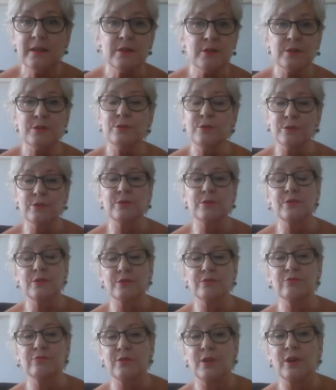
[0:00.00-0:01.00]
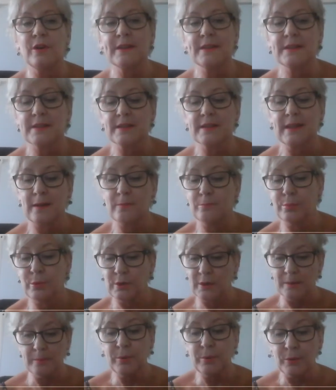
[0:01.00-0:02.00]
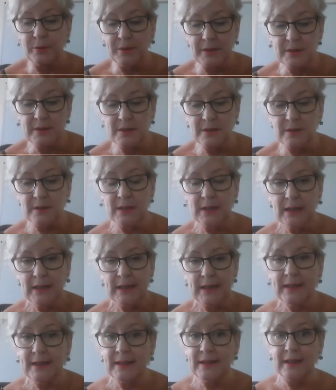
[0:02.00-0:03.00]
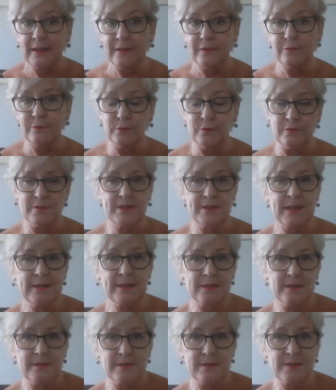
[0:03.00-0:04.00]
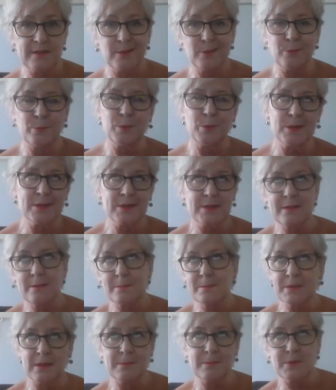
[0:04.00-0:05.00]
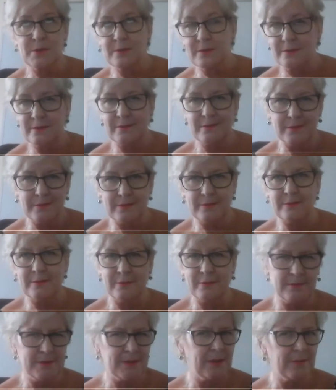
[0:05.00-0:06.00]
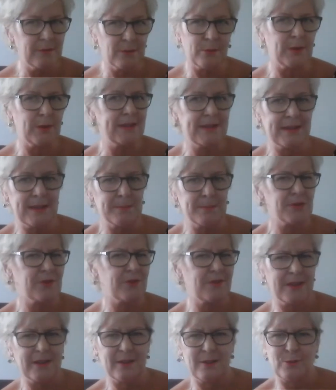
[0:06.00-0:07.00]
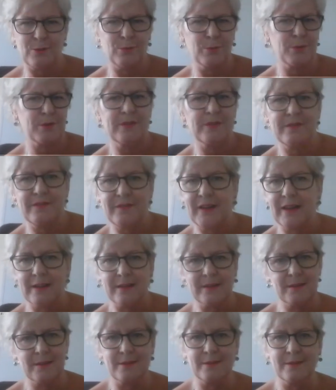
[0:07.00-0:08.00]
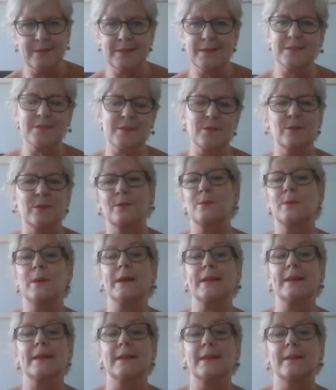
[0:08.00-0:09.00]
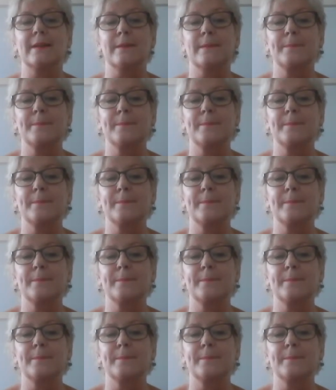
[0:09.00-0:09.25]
you to write that bullet point in a full sentence. Otherwise, sometimes you don't quite demonstrate cause and effect and it's not quite clear.